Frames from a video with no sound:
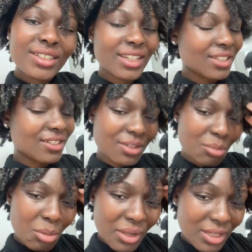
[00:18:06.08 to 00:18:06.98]
I don't know, I'll
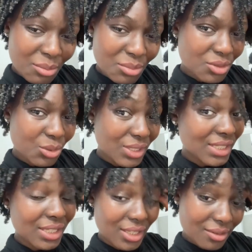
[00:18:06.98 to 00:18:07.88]
probably end up
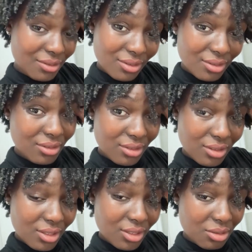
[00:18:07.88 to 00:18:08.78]
twisting it,
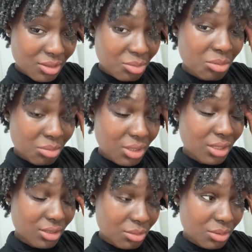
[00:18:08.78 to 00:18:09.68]
which is probably what I'll
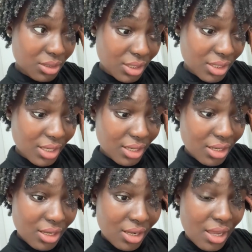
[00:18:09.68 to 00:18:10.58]
end up doing, and then
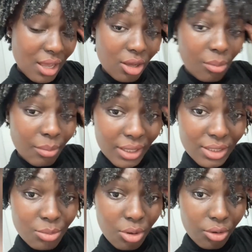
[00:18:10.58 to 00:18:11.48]
I'll come back
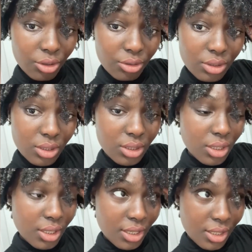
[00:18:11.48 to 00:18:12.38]
tomorrow,
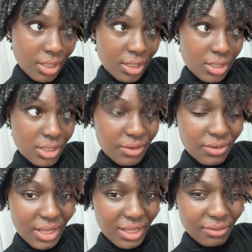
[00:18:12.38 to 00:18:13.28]
just give you
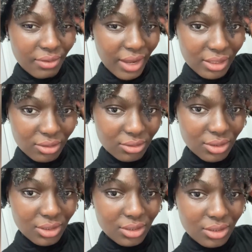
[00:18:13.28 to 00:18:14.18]
like a final
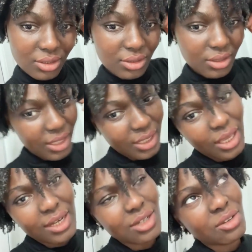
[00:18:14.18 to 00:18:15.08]
thing.
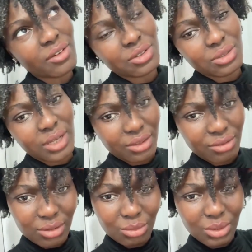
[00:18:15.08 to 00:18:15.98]
I don't know if I'll do it like
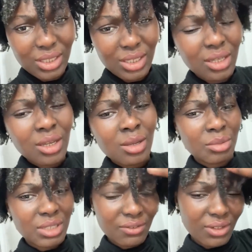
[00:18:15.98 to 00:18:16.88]
throughout the week,
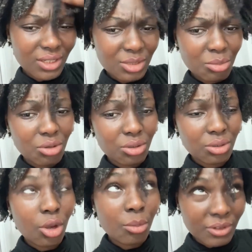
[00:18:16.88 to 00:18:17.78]
but definitely tomorrow,
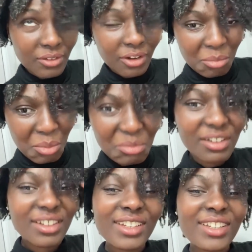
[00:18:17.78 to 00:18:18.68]
hopefully, if I
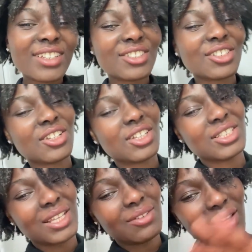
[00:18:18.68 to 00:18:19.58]
remember, to
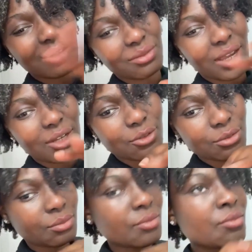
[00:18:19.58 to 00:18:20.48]
give like a final,
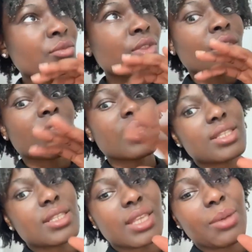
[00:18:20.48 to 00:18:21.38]

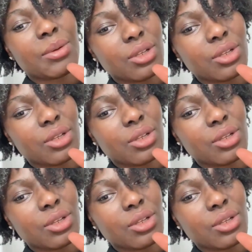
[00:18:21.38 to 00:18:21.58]
this is how it